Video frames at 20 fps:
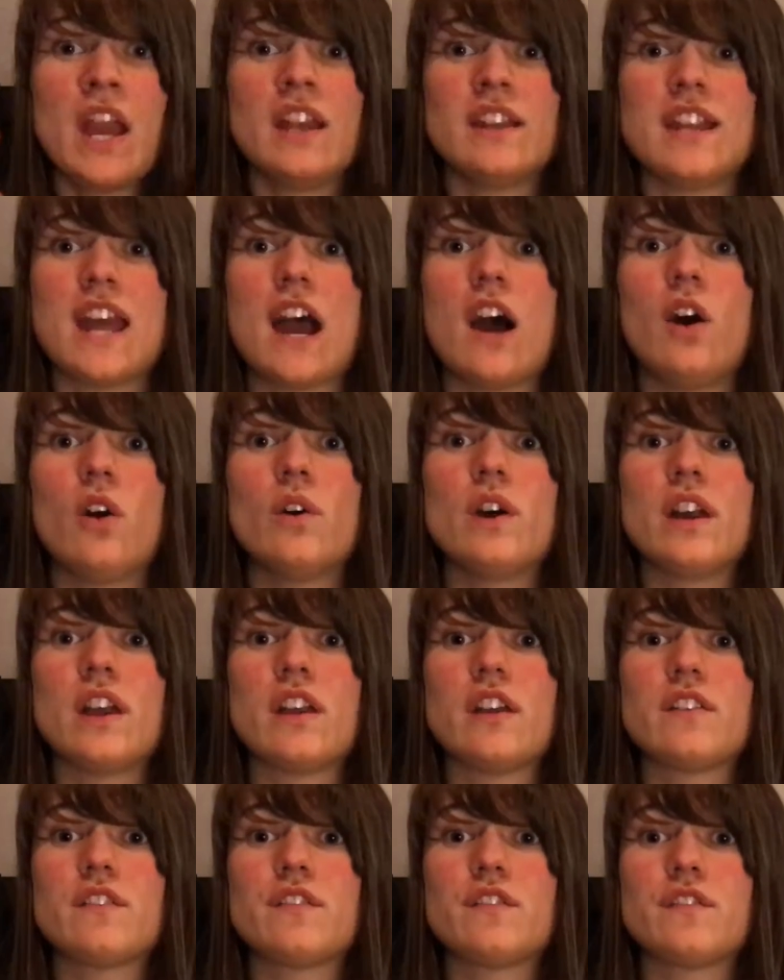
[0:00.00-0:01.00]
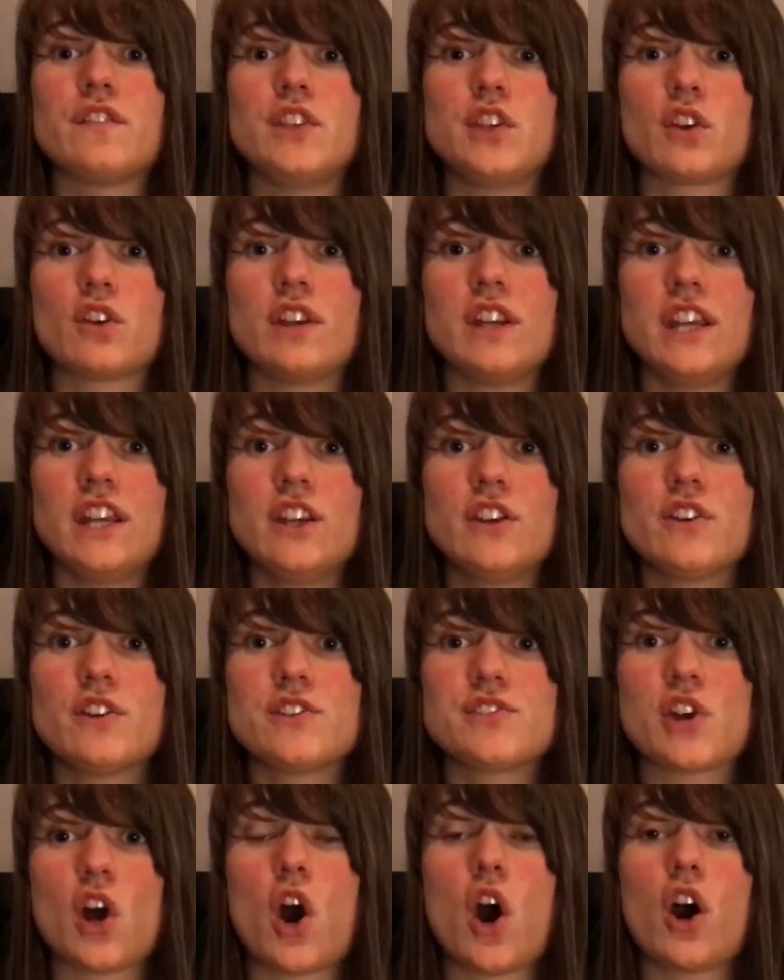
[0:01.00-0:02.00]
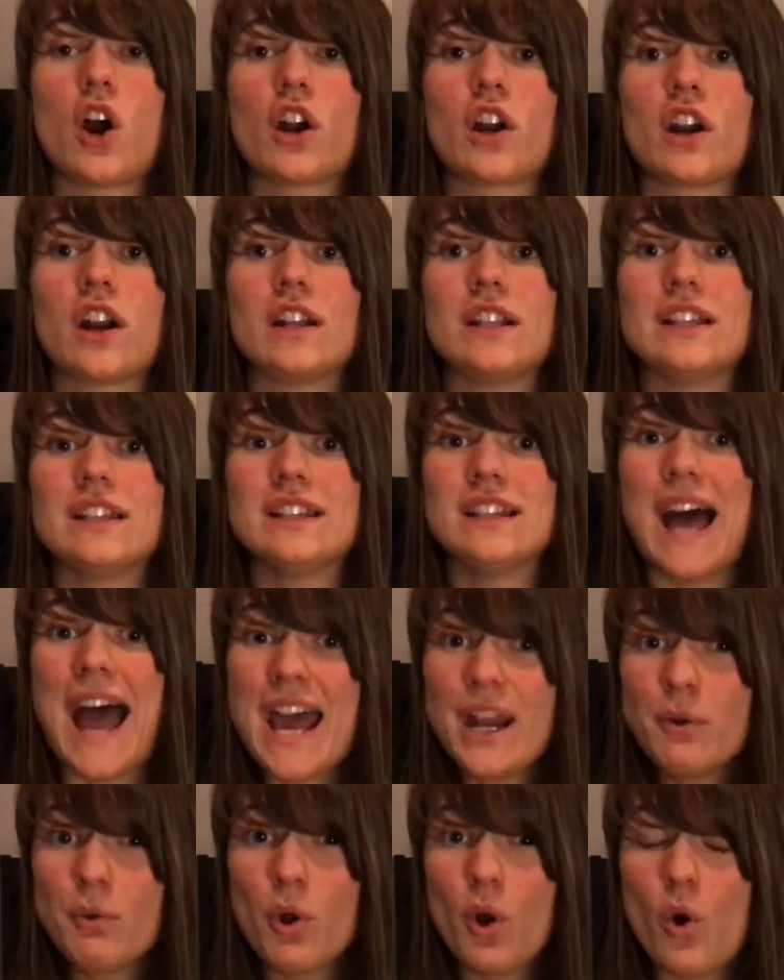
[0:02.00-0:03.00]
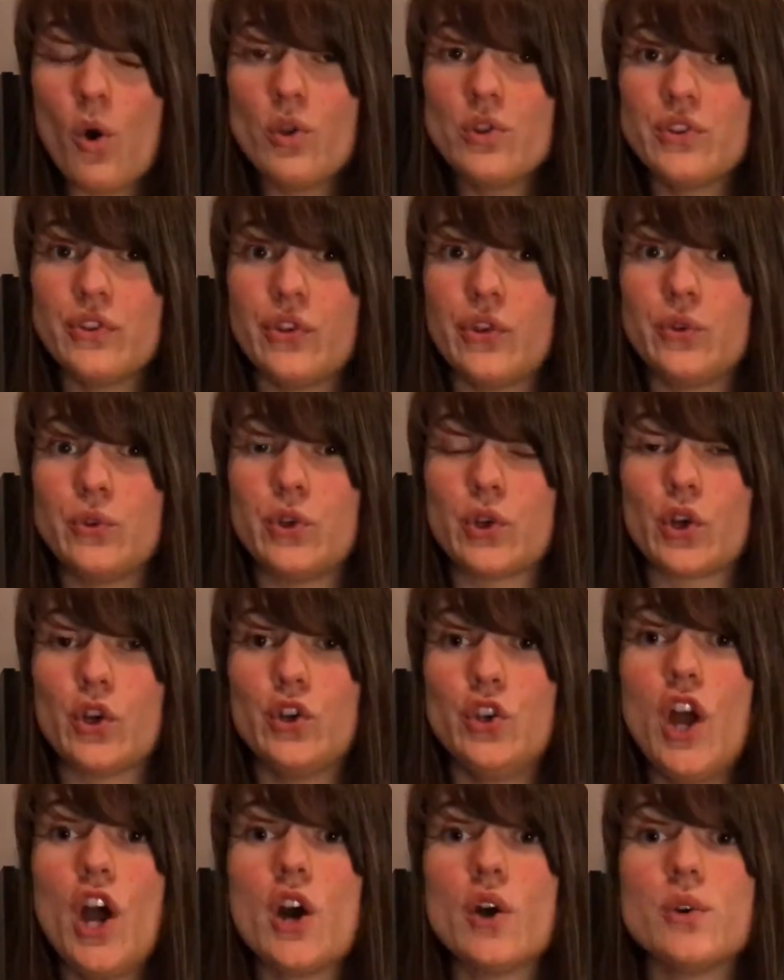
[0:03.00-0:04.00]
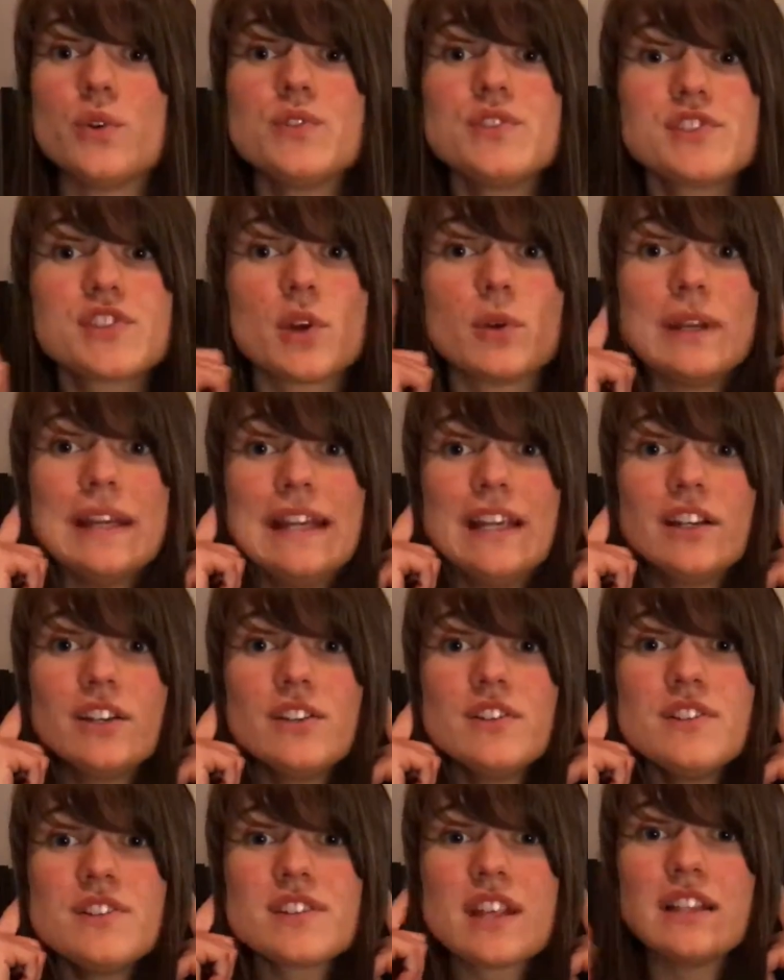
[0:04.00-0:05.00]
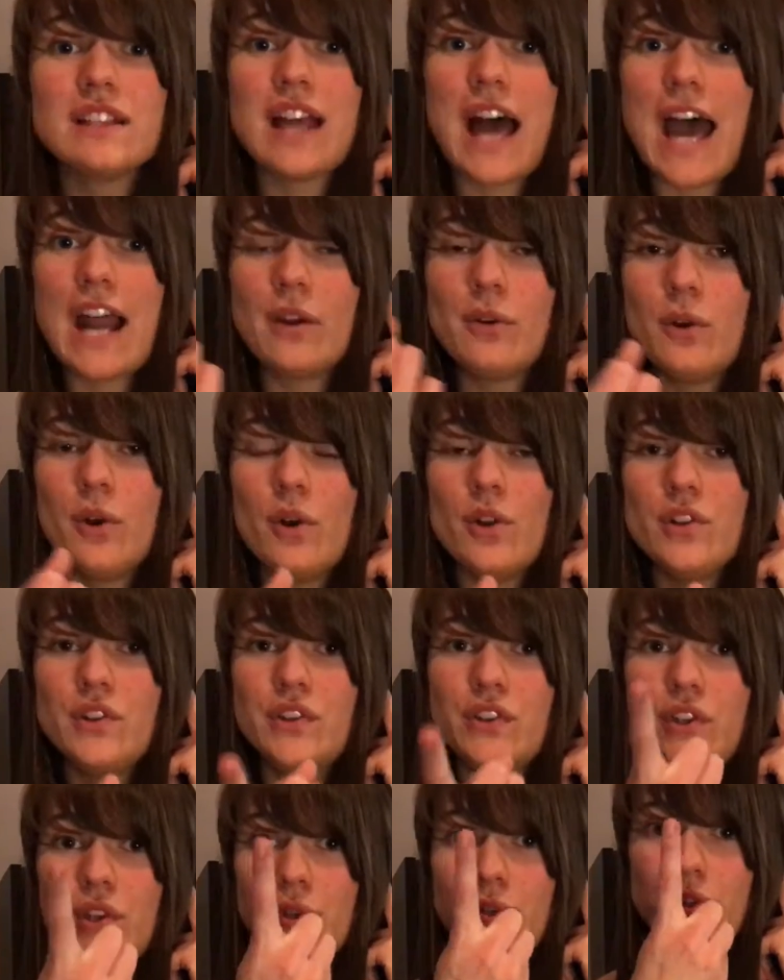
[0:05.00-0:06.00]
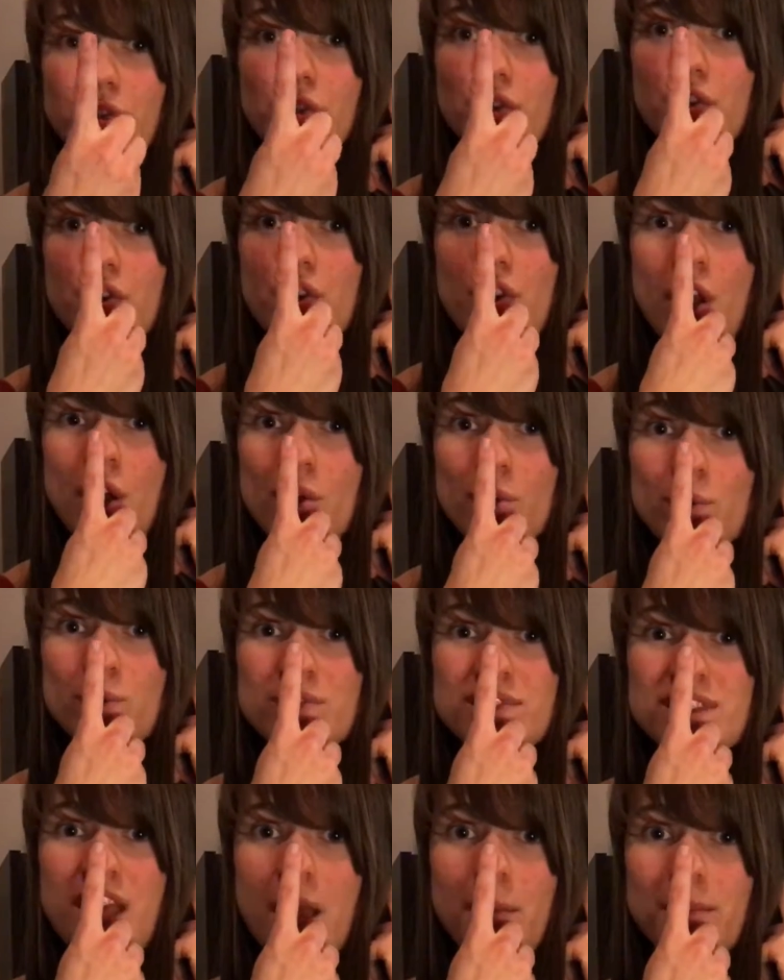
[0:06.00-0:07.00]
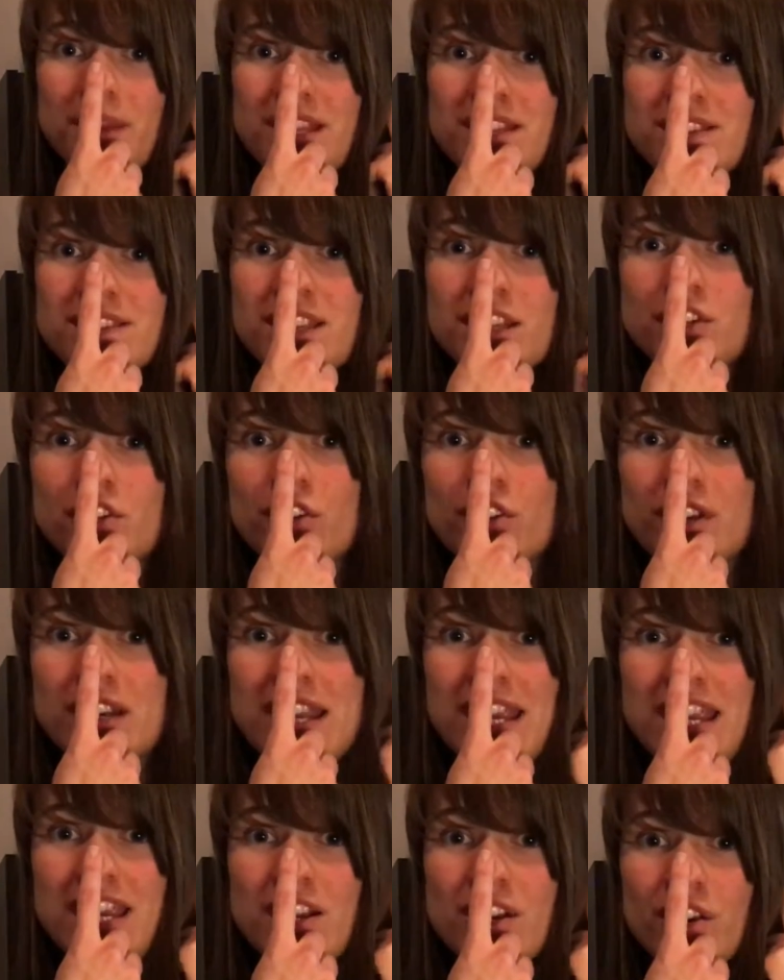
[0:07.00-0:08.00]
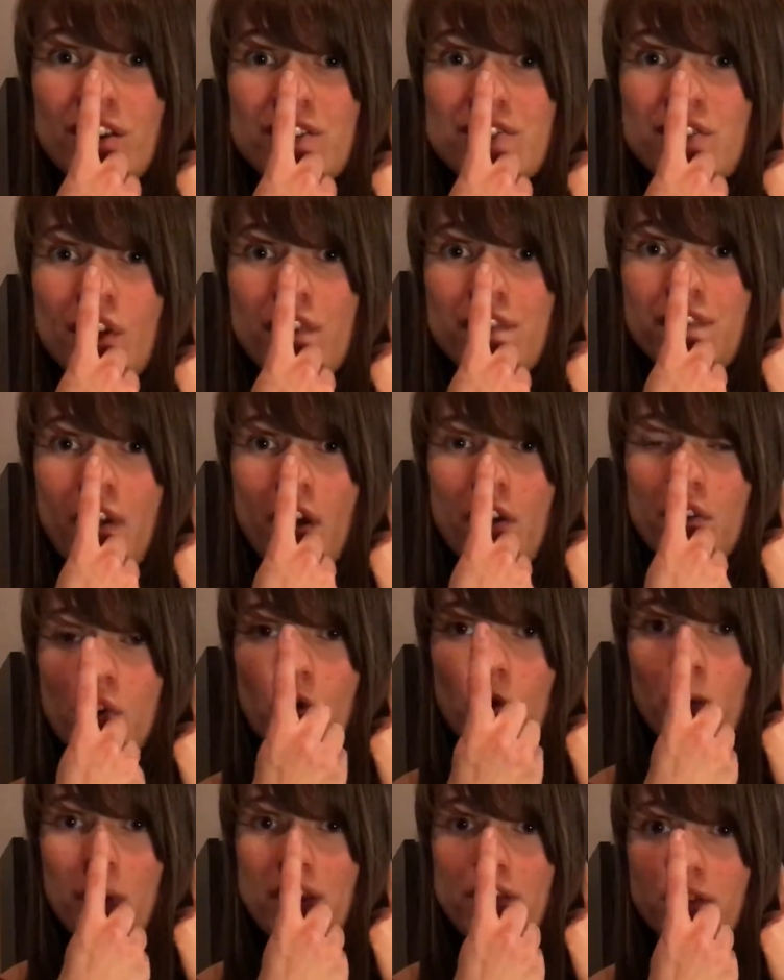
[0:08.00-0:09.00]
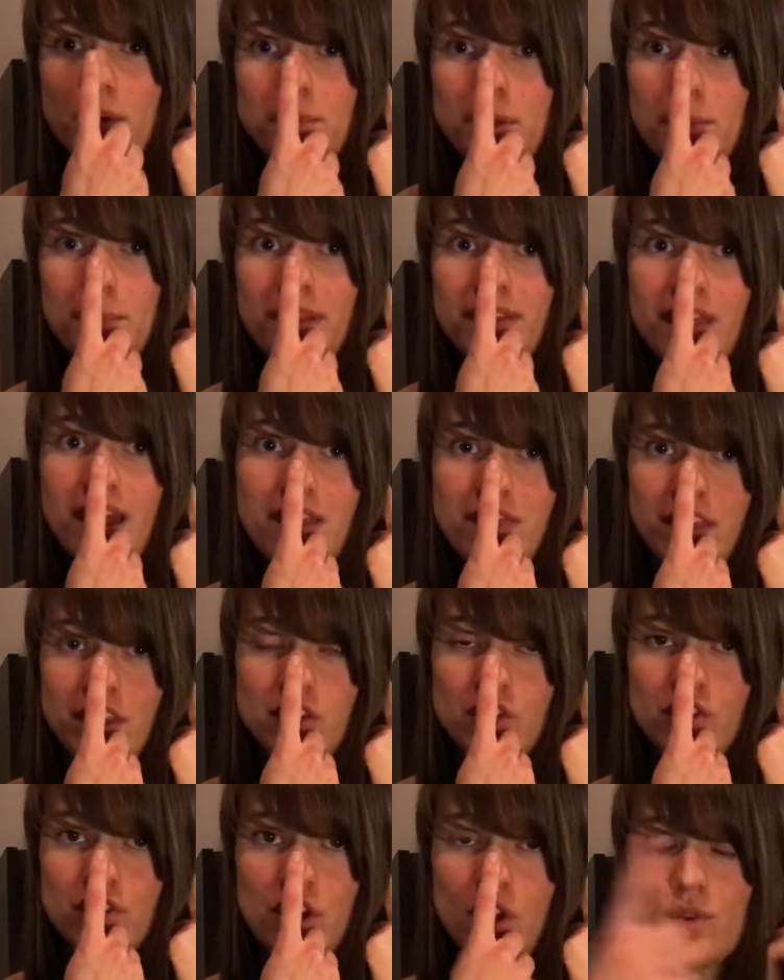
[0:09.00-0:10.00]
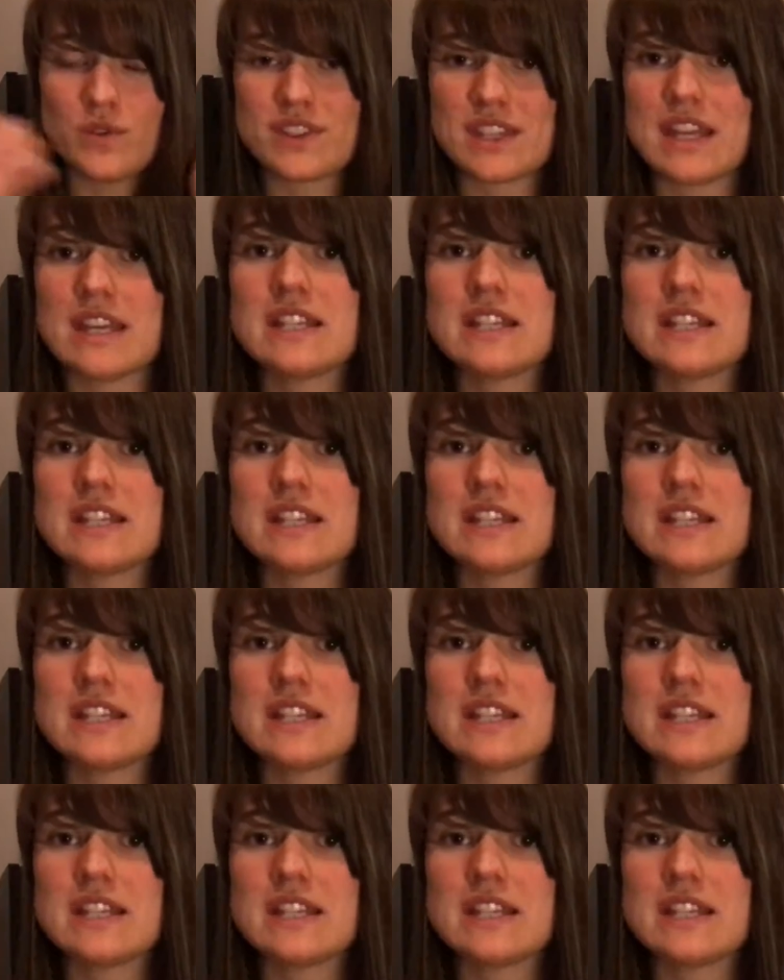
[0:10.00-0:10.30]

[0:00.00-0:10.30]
Now, if your ears are lateral to your nose, so ears lateral to your nose, that means that your ears are farther away from your midline than your nose